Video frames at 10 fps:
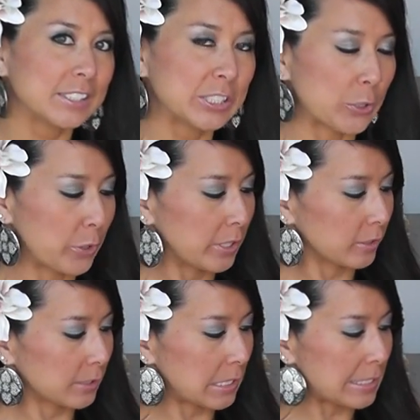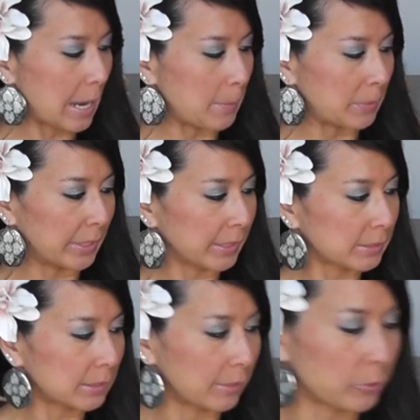So here's the
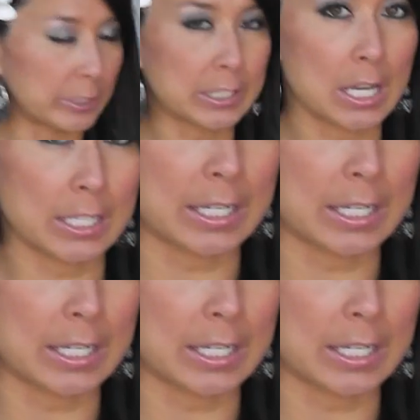template. I've already cut